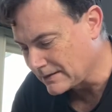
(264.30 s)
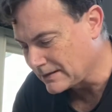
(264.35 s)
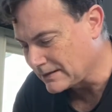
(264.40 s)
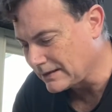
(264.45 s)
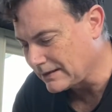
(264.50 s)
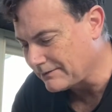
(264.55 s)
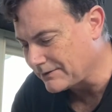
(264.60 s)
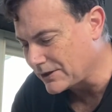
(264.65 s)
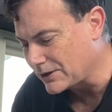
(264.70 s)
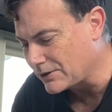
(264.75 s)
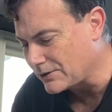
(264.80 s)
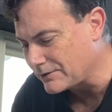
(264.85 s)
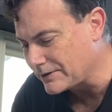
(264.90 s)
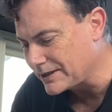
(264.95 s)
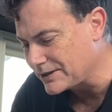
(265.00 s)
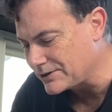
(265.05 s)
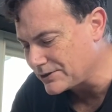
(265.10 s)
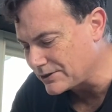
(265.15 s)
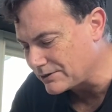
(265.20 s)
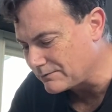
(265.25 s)
of an
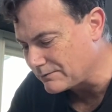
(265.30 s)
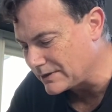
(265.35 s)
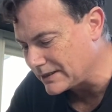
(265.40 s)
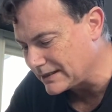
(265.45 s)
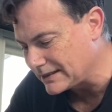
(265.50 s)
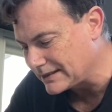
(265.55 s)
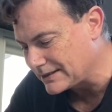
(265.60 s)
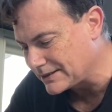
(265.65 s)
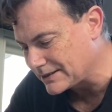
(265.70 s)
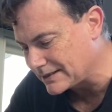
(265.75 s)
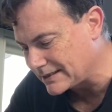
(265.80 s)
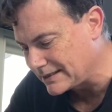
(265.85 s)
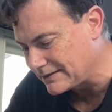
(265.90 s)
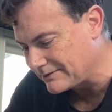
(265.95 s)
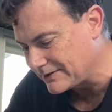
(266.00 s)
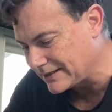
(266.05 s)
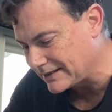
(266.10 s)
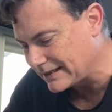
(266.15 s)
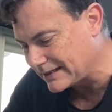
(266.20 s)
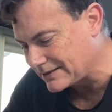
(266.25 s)
orange, and really just give
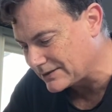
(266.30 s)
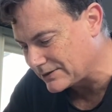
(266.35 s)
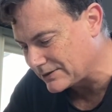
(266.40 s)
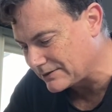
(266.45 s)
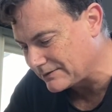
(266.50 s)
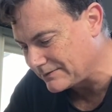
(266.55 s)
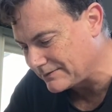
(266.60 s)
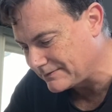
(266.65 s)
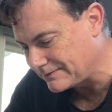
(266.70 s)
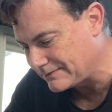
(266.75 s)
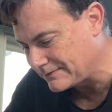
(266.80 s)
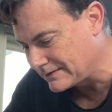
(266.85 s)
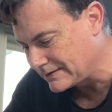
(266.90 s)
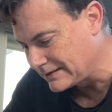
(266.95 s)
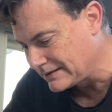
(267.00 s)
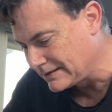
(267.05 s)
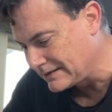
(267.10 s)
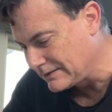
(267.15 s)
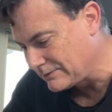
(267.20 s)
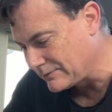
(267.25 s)
it that sort of,
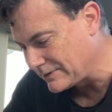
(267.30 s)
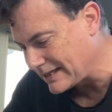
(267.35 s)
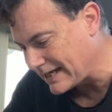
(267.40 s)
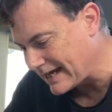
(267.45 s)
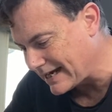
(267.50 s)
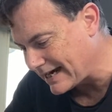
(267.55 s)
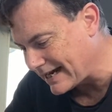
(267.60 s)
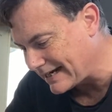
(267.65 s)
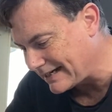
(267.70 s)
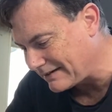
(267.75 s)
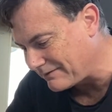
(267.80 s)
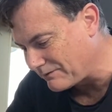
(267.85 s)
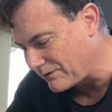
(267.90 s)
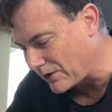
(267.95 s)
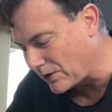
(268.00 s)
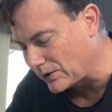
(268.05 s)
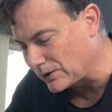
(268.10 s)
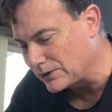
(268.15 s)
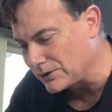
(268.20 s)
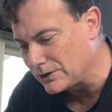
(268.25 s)
without adding
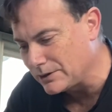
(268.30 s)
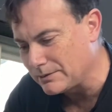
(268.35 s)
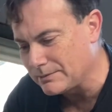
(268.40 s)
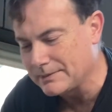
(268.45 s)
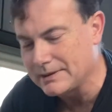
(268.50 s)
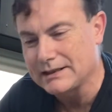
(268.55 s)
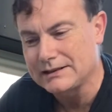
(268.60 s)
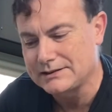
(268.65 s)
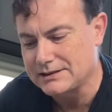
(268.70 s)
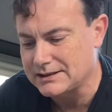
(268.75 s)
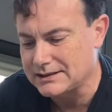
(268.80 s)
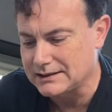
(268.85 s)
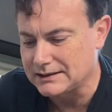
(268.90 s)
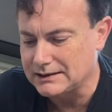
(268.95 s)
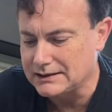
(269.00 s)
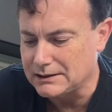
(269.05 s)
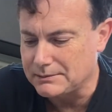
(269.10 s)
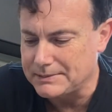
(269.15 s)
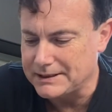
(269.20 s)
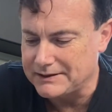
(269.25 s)
volume, just a
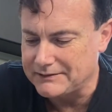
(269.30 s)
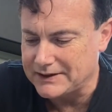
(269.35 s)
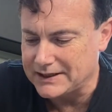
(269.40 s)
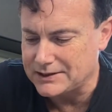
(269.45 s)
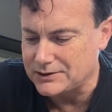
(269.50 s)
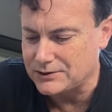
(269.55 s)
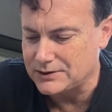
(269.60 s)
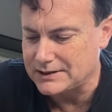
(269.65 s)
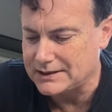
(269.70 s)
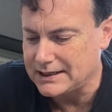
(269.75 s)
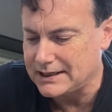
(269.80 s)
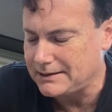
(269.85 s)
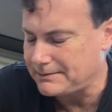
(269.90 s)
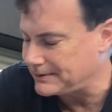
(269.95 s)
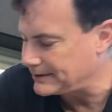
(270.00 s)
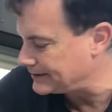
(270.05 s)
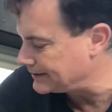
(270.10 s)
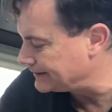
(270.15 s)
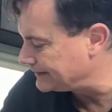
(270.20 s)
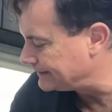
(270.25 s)
little bit of extra
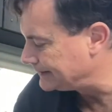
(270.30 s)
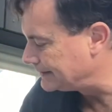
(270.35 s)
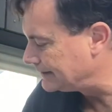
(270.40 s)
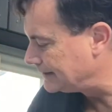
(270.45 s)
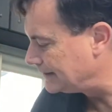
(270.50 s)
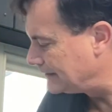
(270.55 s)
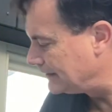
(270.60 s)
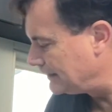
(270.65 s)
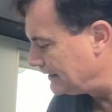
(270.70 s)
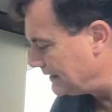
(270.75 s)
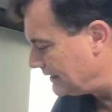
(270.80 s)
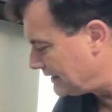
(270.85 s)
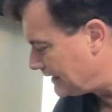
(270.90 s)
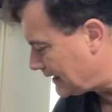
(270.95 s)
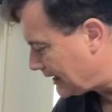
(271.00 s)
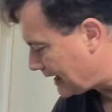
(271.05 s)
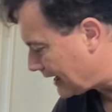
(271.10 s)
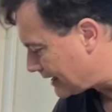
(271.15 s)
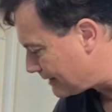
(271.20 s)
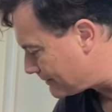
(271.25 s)
depth.
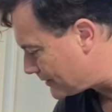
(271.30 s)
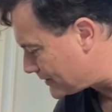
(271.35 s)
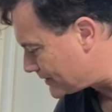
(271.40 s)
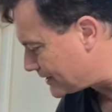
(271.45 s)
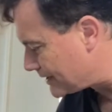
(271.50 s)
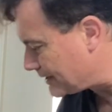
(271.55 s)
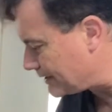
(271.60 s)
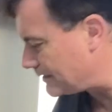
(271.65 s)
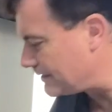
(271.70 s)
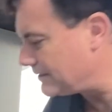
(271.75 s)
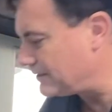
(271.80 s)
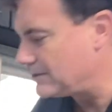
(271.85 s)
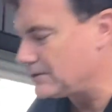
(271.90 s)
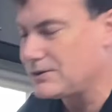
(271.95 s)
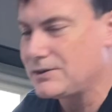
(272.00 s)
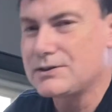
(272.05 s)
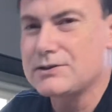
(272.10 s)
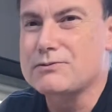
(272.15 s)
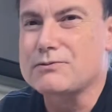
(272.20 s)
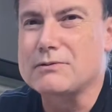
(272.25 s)
And I'm also going to
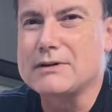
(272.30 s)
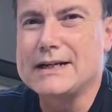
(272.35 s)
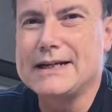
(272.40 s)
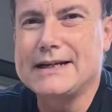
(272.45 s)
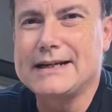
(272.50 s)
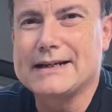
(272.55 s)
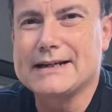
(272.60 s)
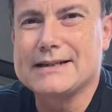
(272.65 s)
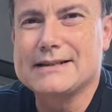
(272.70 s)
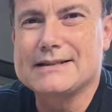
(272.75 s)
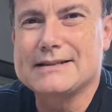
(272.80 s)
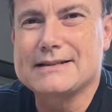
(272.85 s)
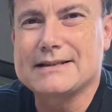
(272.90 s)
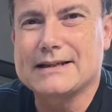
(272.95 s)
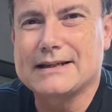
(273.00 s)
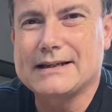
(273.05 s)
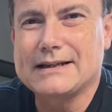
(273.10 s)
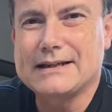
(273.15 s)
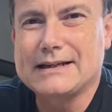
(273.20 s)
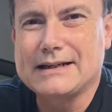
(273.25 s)
use Regan's
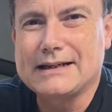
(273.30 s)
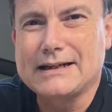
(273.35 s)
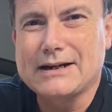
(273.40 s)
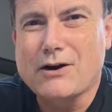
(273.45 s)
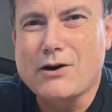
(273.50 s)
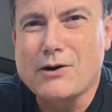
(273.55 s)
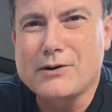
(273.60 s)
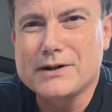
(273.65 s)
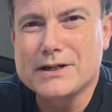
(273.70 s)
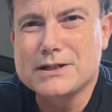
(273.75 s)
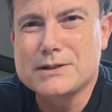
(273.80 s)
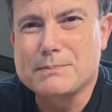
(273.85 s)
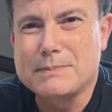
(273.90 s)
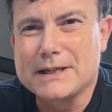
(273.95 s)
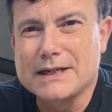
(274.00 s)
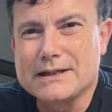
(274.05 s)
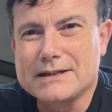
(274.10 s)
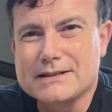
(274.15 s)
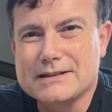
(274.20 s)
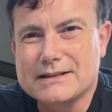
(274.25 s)
orange
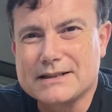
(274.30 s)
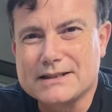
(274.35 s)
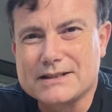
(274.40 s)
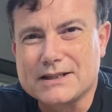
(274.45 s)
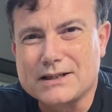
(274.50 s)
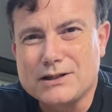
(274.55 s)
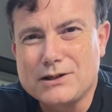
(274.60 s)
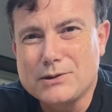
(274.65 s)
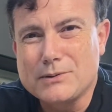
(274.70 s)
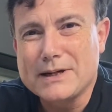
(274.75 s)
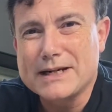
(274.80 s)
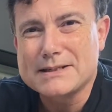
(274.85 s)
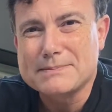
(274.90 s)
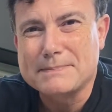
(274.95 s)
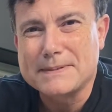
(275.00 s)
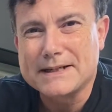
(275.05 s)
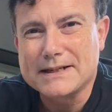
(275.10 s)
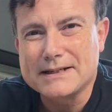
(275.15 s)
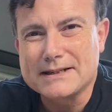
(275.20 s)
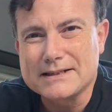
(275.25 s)
bitters. It's a US
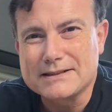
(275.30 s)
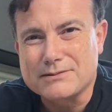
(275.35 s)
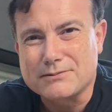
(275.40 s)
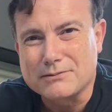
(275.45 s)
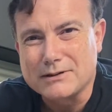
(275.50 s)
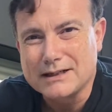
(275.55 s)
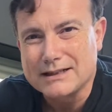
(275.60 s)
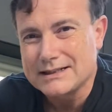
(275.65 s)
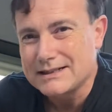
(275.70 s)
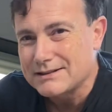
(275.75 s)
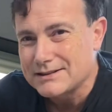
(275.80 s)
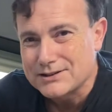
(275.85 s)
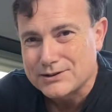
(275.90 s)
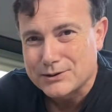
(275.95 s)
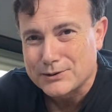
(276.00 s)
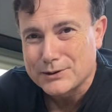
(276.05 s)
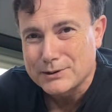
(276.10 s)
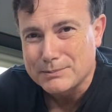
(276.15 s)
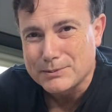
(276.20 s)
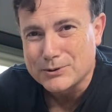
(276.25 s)
bitters, really
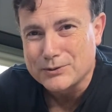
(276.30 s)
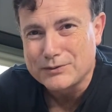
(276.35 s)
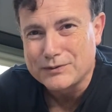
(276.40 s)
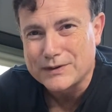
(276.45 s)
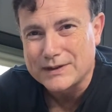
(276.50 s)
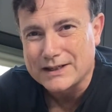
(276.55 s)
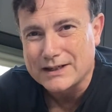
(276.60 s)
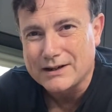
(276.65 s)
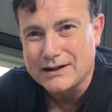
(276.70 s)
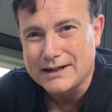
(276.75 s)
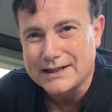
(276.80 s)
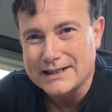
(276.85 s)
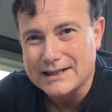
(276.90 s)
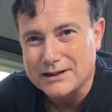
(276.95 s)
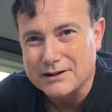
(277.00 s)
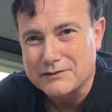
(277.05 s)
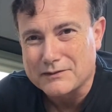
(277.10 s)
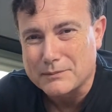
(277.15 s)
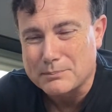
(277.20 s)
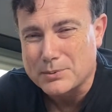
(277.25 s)
suitable for the idea
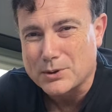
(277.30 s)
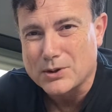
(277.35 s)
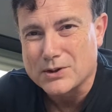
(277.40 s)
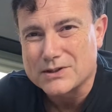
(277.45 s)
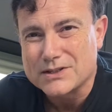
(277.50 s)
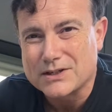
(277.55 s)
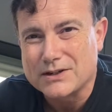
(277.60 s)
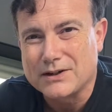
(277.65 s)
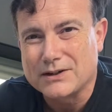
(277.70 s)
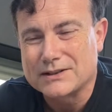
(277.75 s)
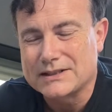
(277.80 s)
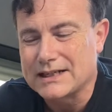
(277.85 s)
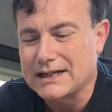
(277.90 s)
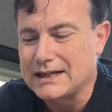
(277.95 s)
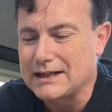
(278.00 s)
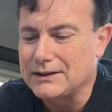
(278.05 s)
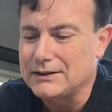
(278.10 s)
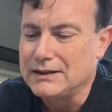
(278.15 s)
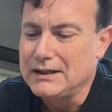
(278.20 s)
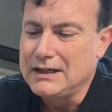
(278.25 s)
of a Bronx cocktail.